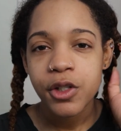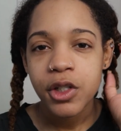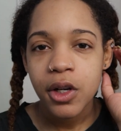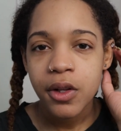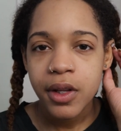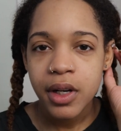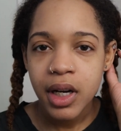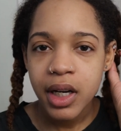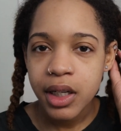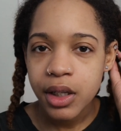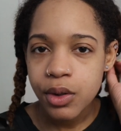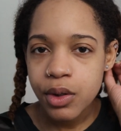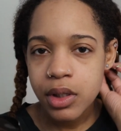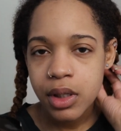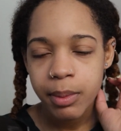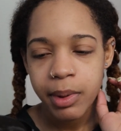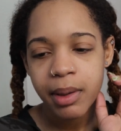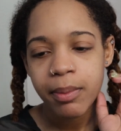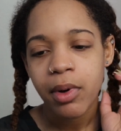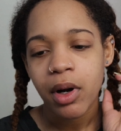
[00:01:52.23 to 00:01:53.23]
gel that I use, the
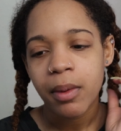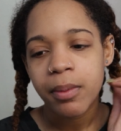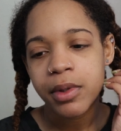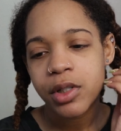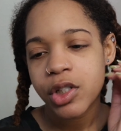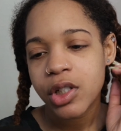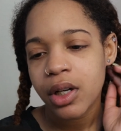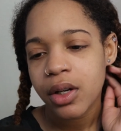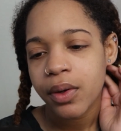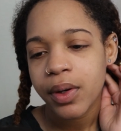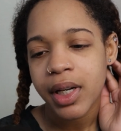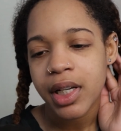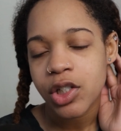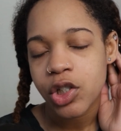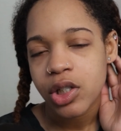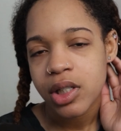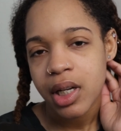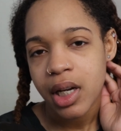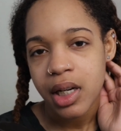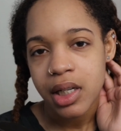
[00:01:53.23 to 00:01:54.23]
Big Papa gel, it
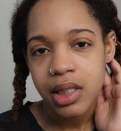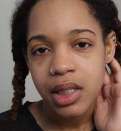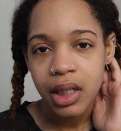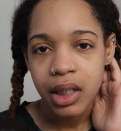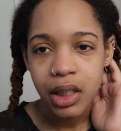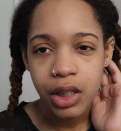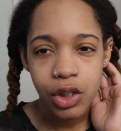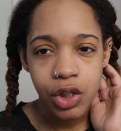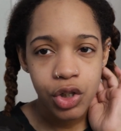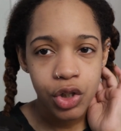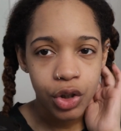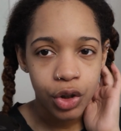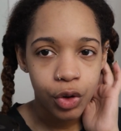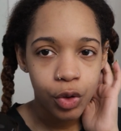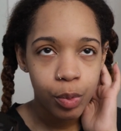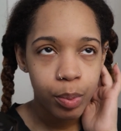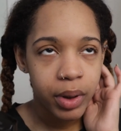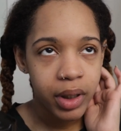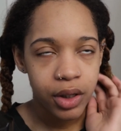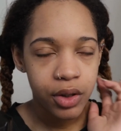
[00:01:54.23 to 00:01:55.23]
just has like a
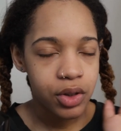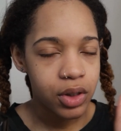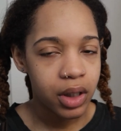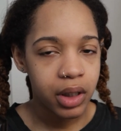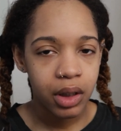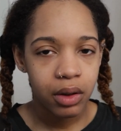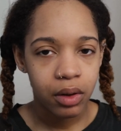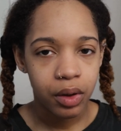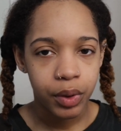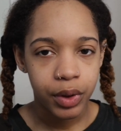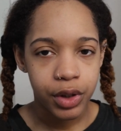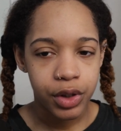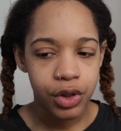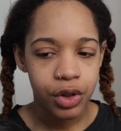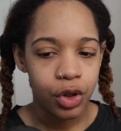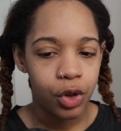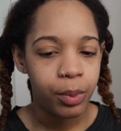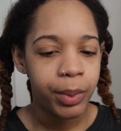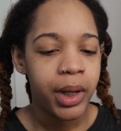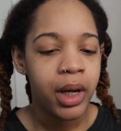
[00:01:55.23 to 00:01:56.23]
scoop, and there's nothing wrong with the
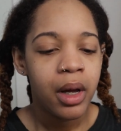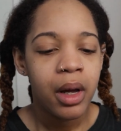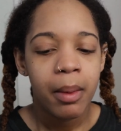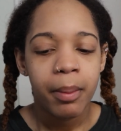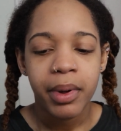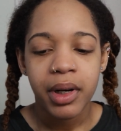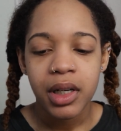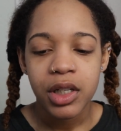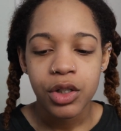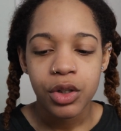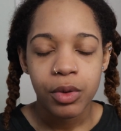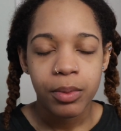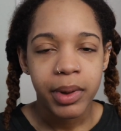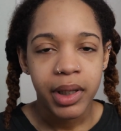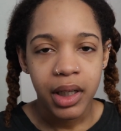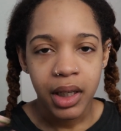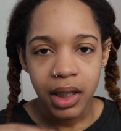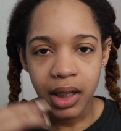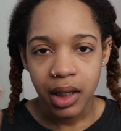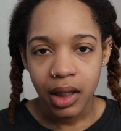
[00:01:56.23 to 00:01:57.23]
scoop, but it do be
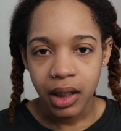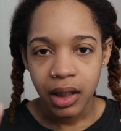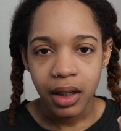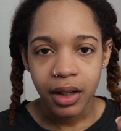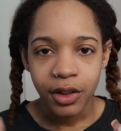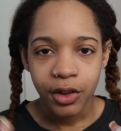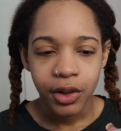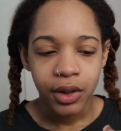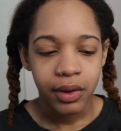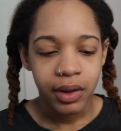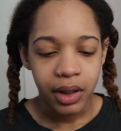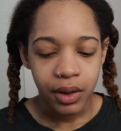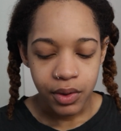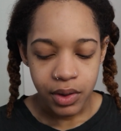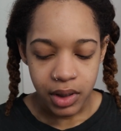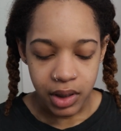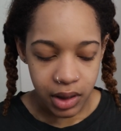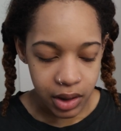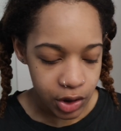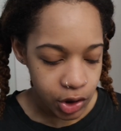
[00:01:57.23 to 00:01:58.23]
getting like under your nails
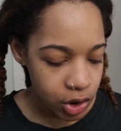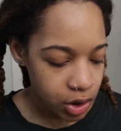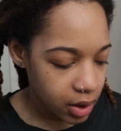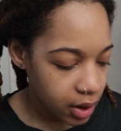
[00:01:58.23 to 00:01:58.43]
and ish.